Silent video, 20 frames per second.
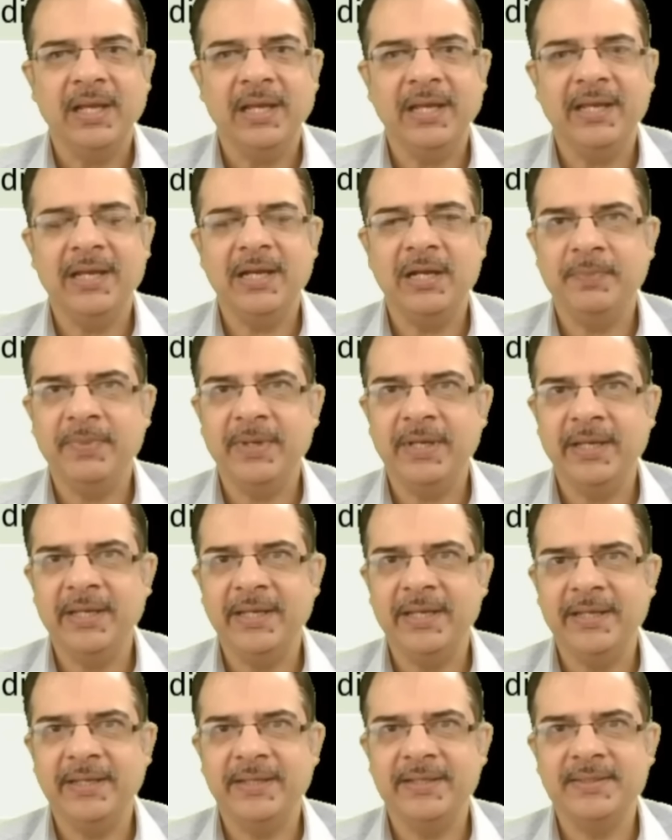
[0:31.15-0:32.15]
ALP
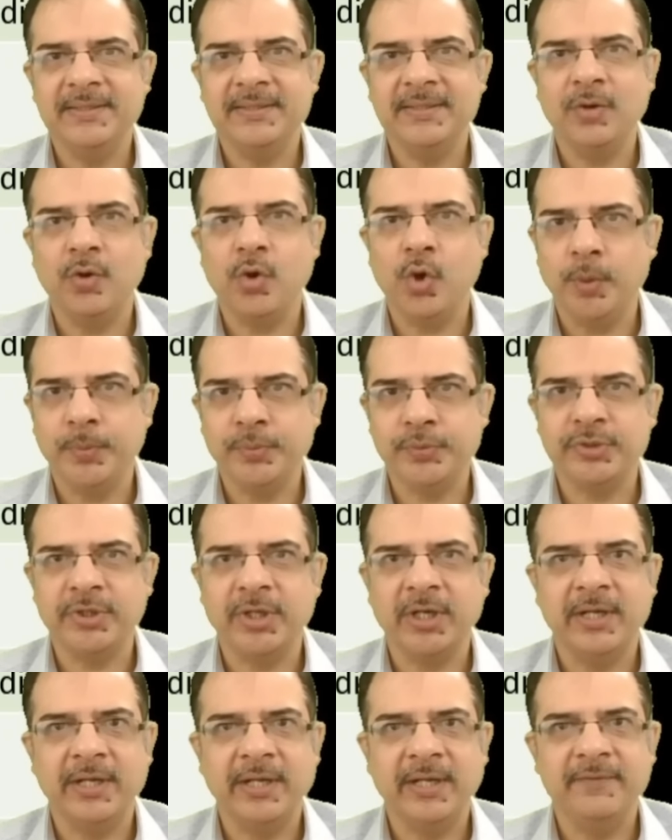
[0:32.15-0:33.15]
is
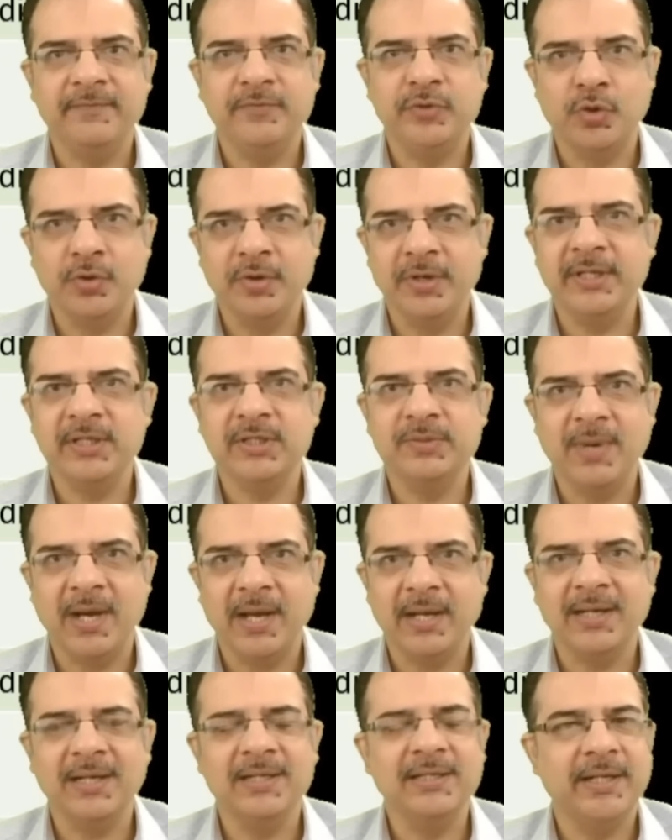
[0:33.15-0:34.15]
obstructive jaundice
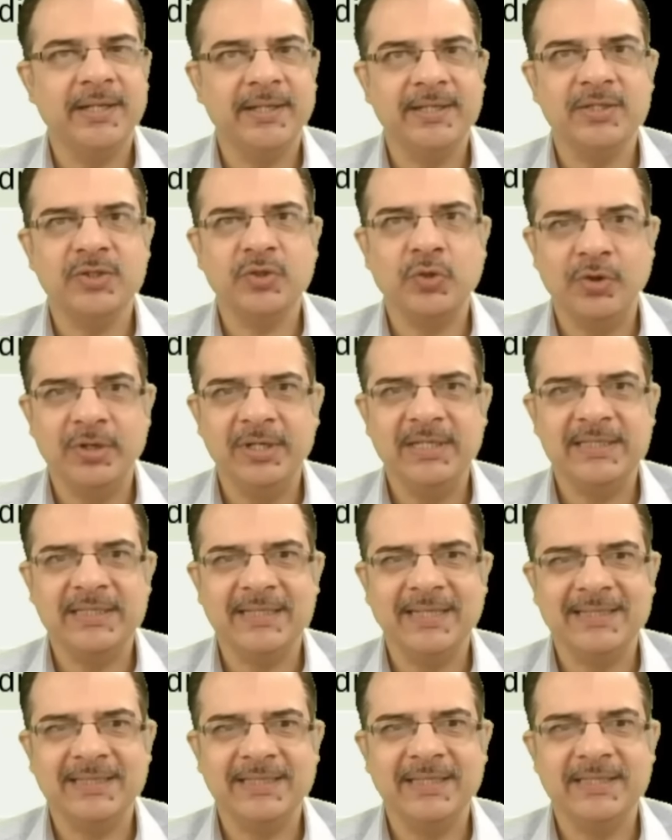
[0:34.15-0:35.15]
marker, that is
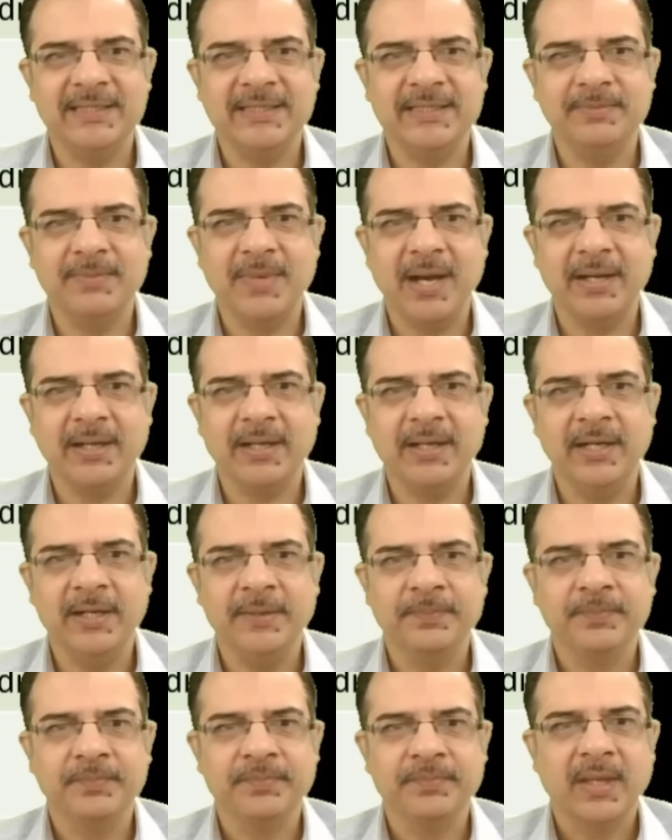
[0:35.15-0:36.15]
cholestasis
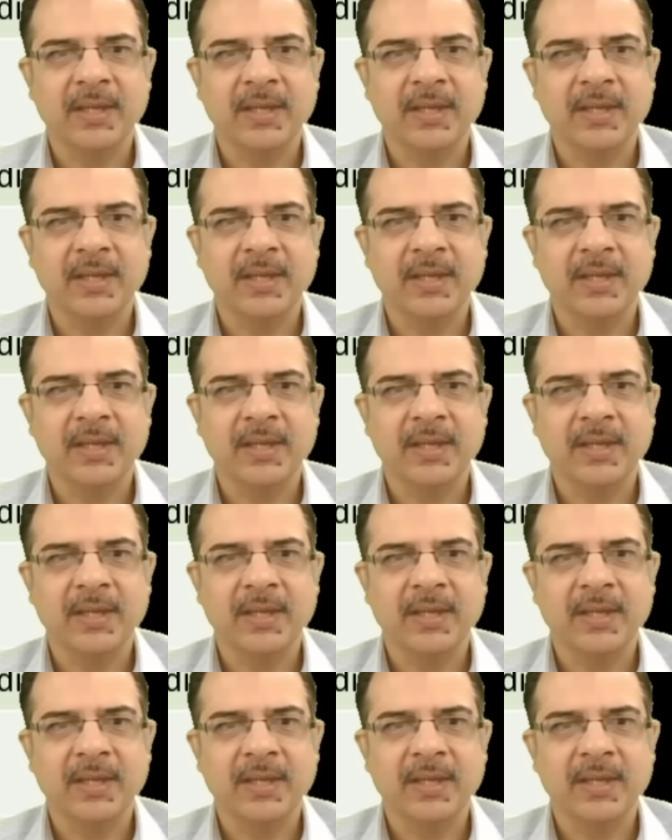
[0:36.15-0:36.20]
marker.